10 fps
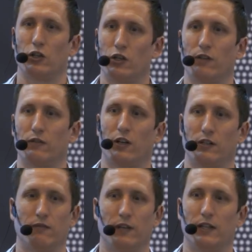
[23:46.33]
You should have
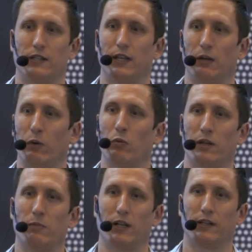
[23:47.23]
charged them VAT, and we want
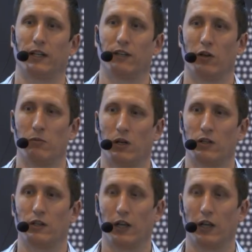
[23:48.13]
the money. Thank you very much.